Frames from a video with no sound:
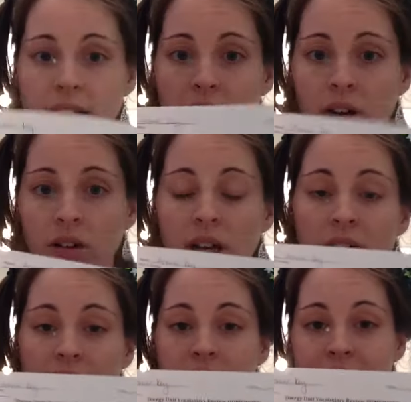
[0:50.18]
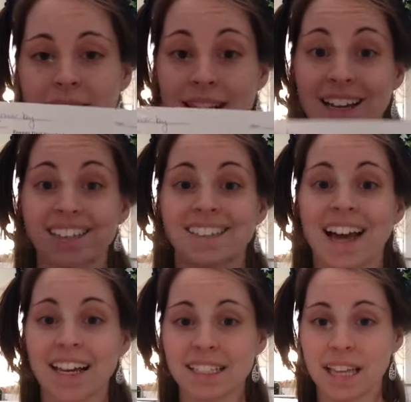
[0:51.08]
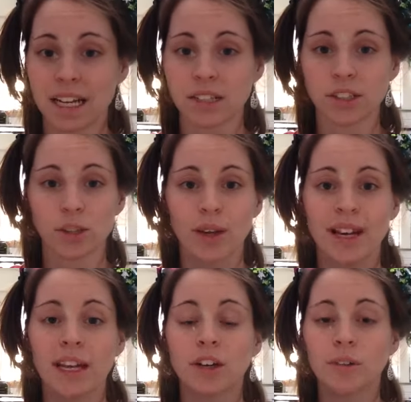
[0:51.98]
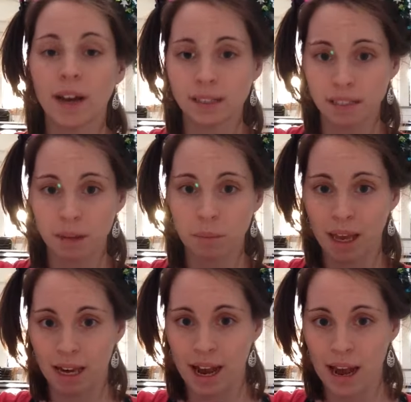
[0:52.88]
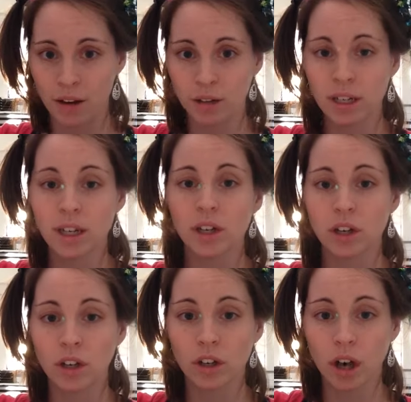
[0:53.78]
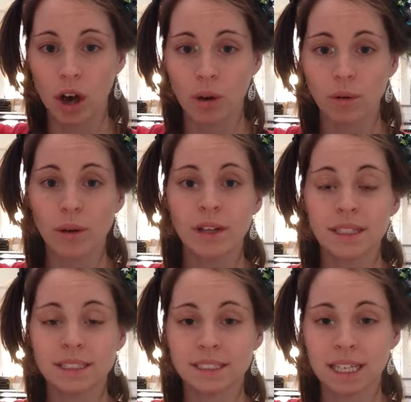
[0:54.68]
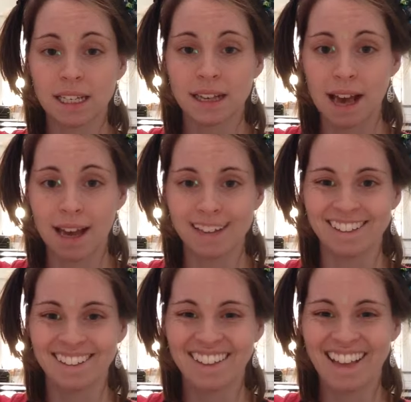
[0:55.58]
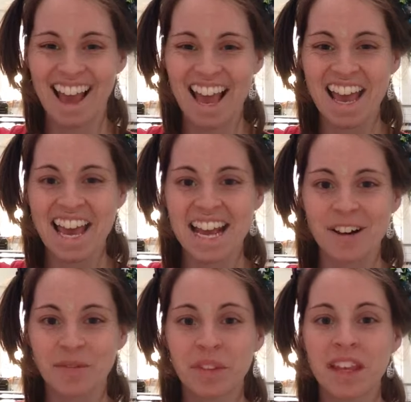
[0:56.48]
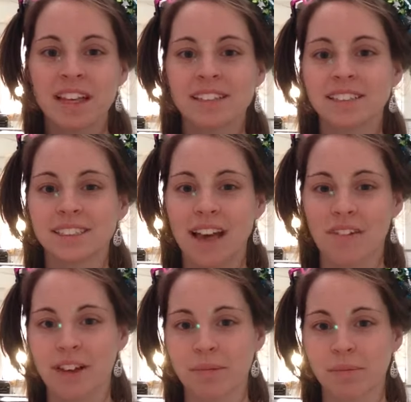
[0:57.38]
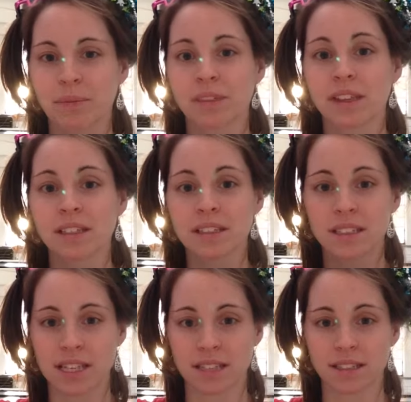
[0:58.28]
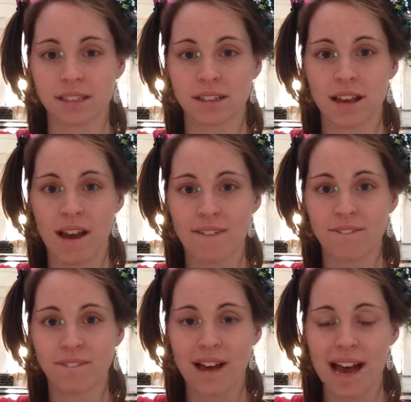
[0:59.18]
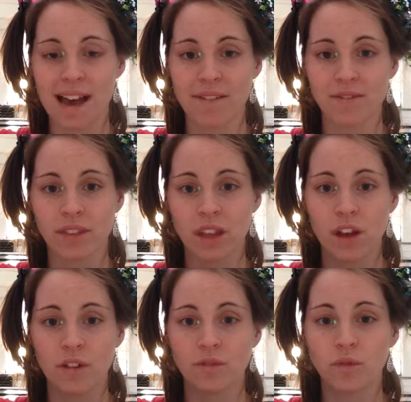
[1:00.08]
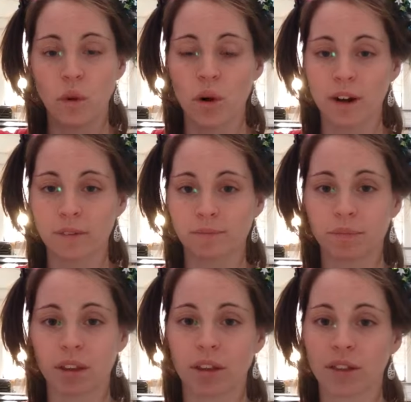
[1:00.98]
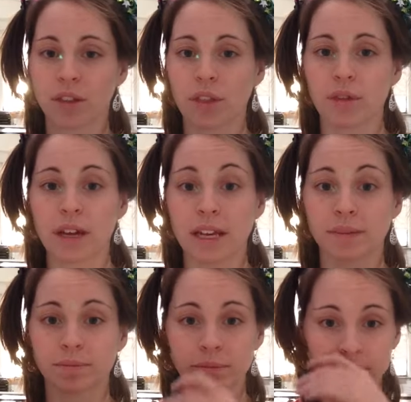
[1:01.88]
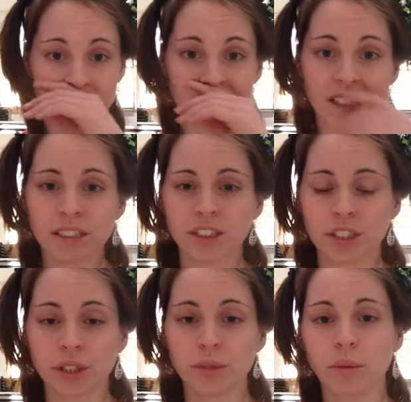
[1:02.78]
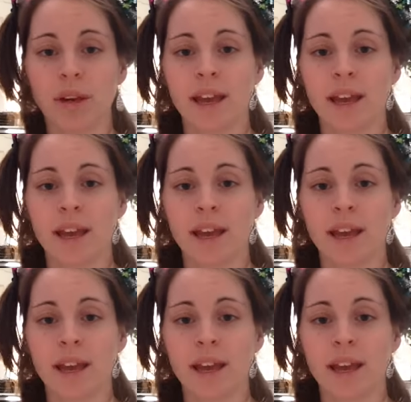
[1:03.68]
out. Take the next 9 seconds to get a correcting pen out. Go. 9, 8, 7, 6, 5, 4, 3, 2,